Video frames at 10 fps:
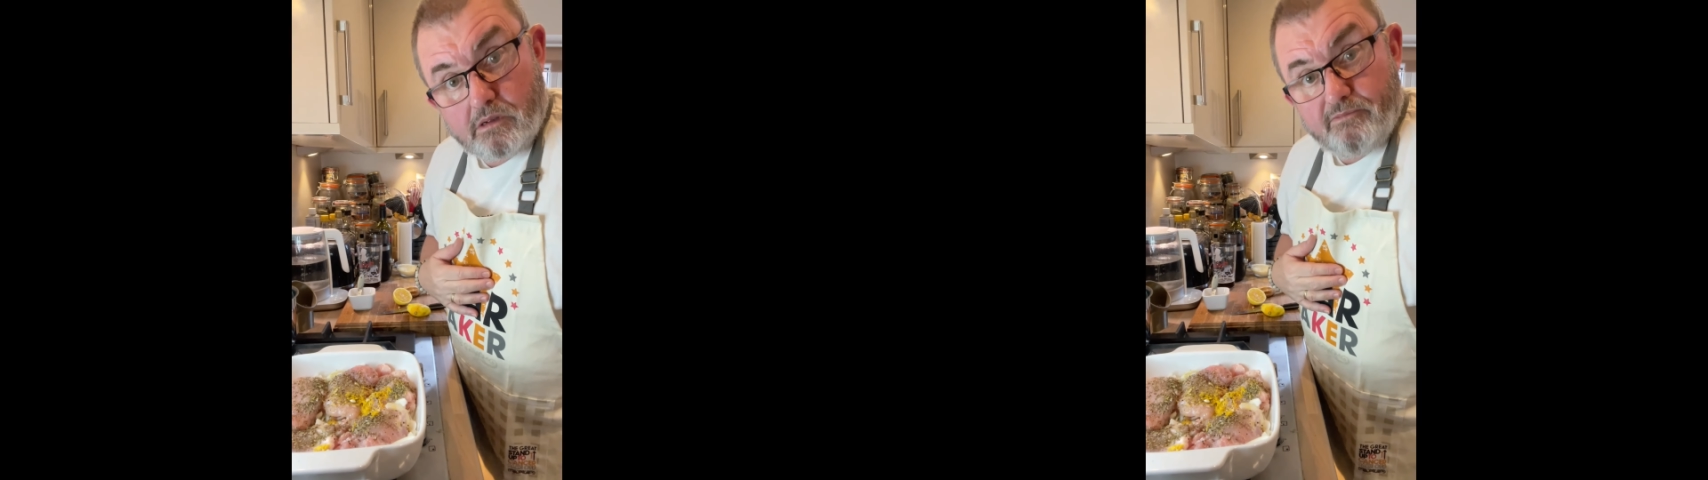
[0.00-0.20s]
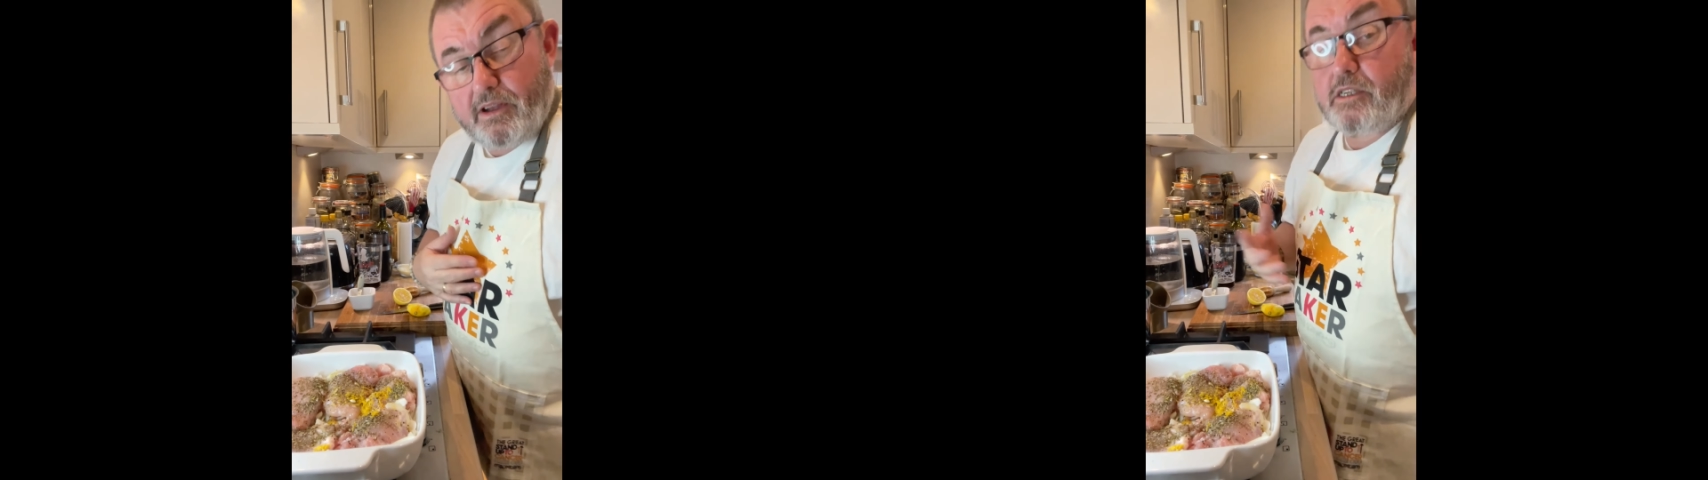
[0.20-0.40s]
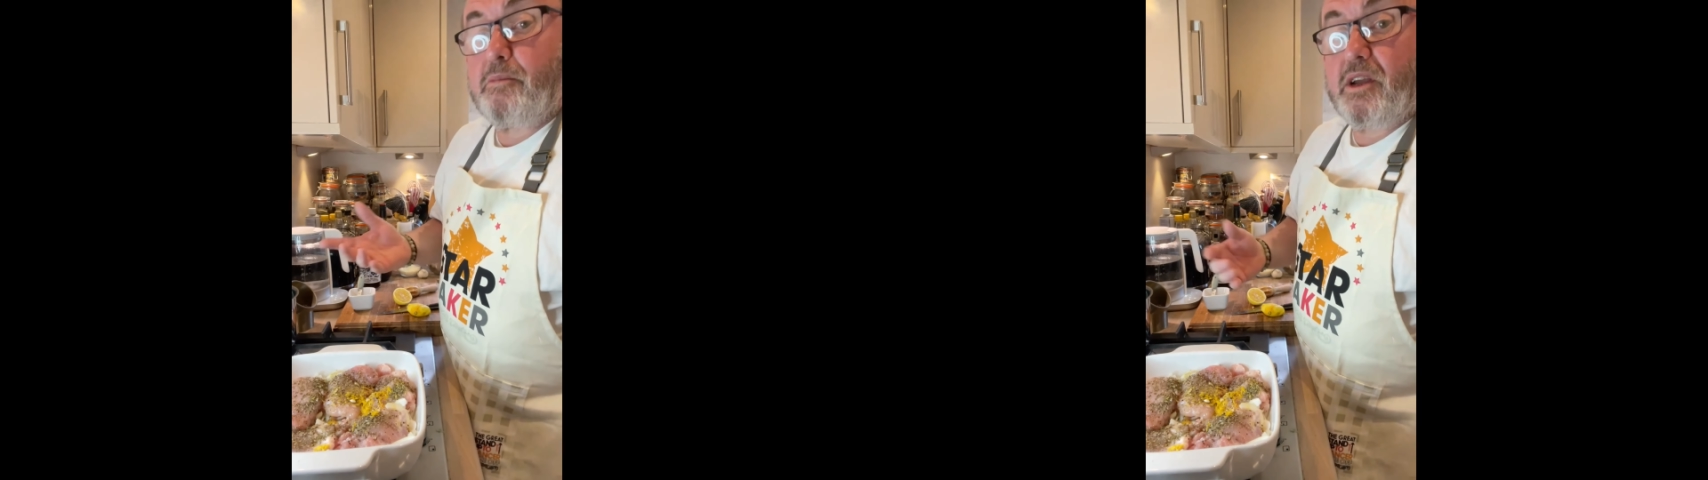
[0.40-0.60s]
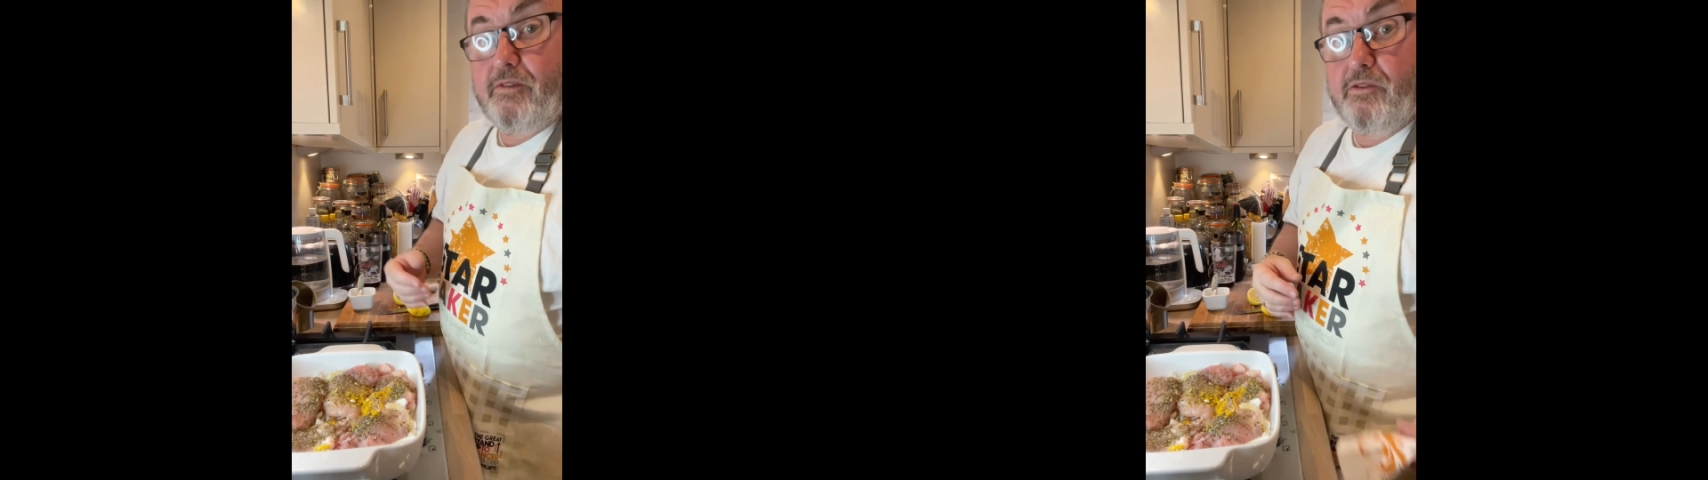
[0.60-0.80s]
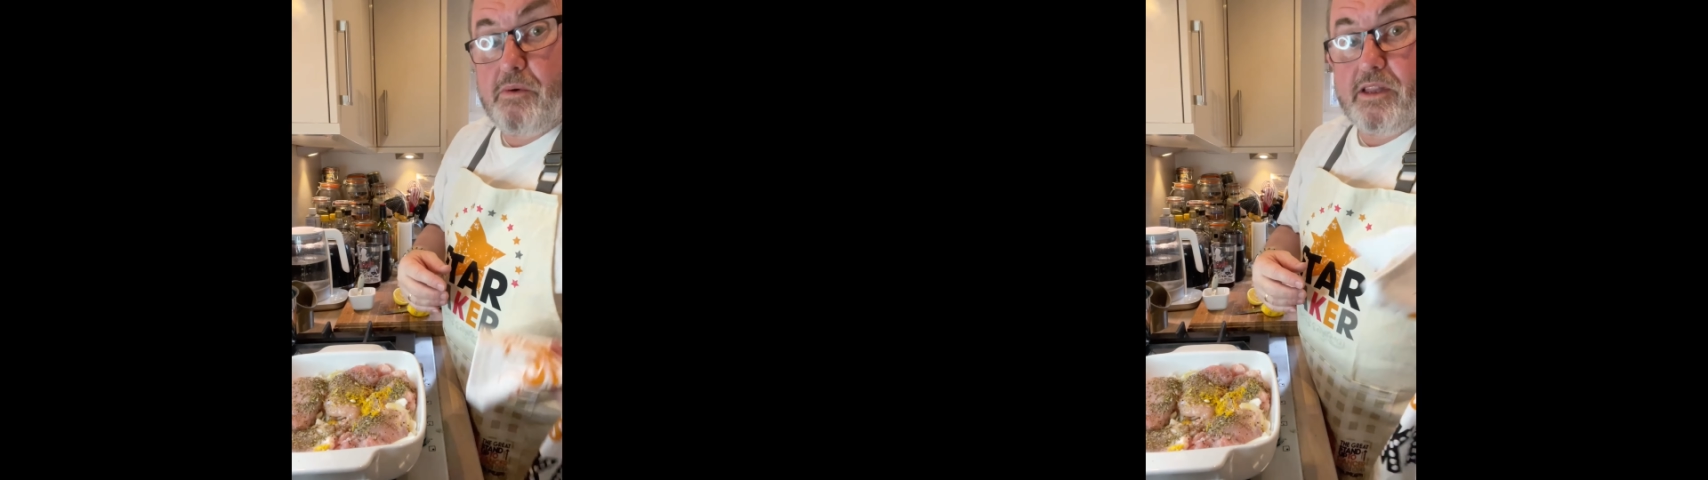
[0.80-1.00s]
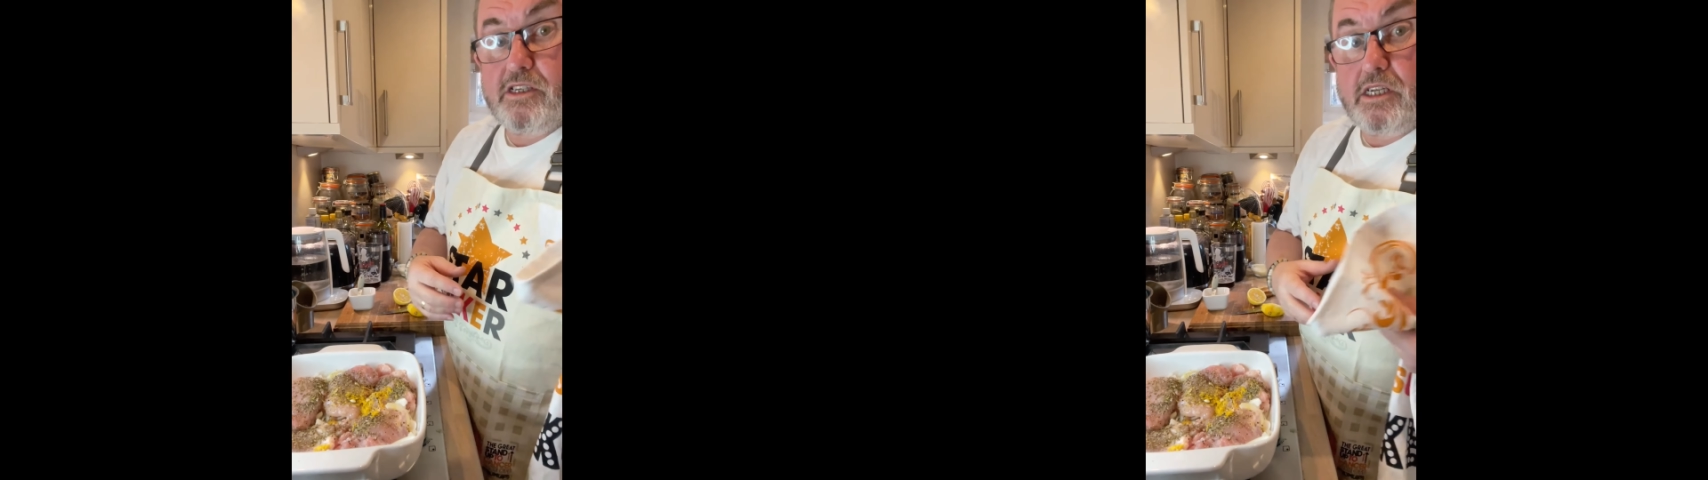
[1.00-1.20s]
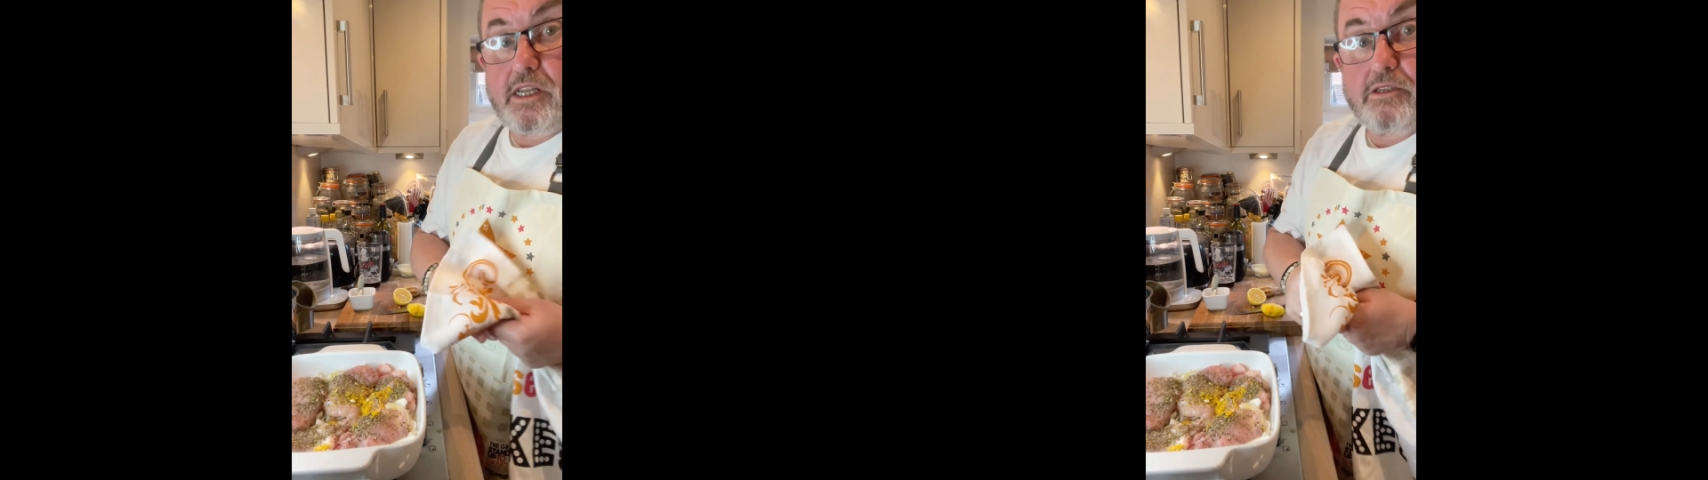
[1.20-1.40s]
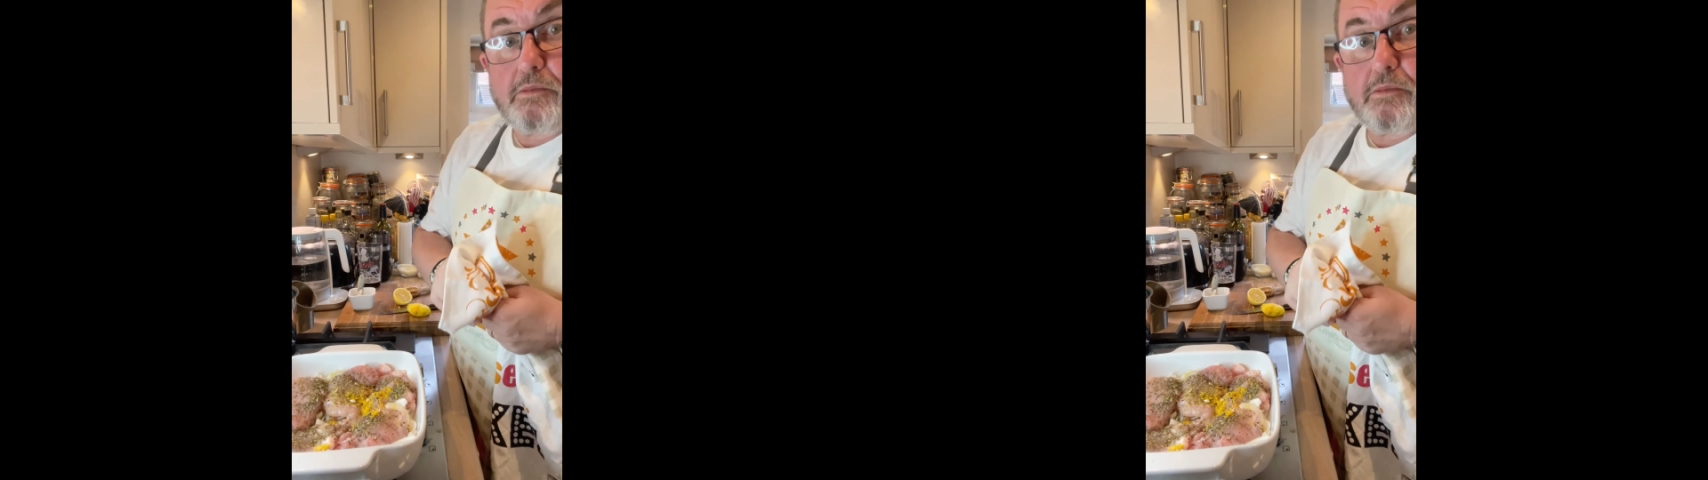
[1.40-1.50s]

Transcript: In fact, I might even give one of the tea towels